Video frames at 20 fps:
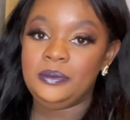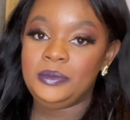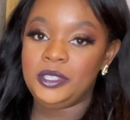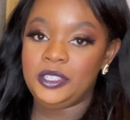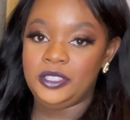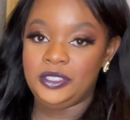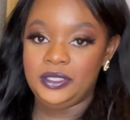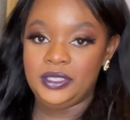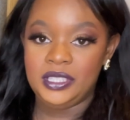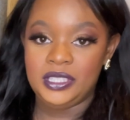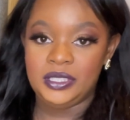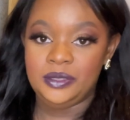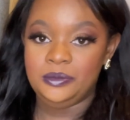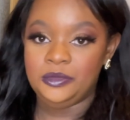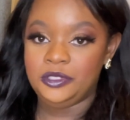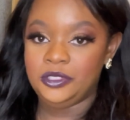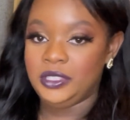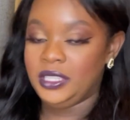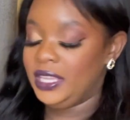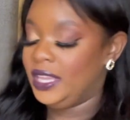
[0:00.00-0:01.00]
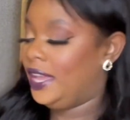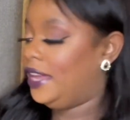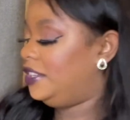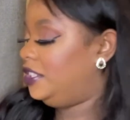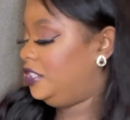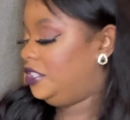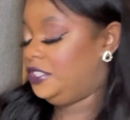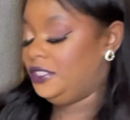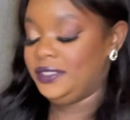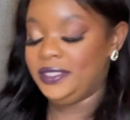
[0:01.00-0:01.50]
You use this morning and
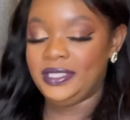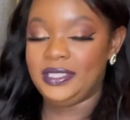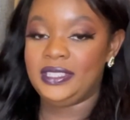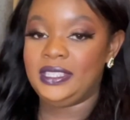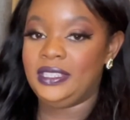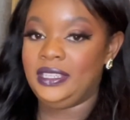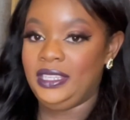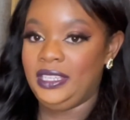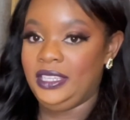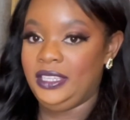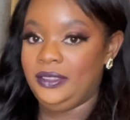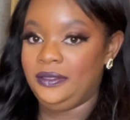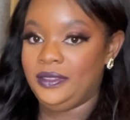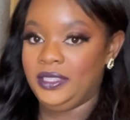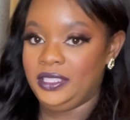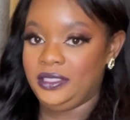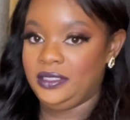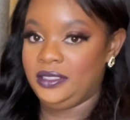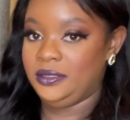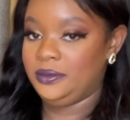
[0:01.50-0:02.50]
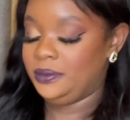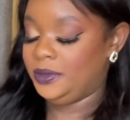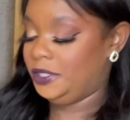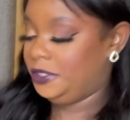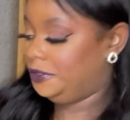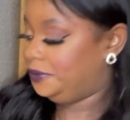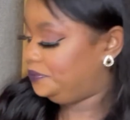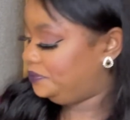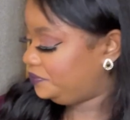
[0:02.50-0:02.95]
you use this in the evenings as well.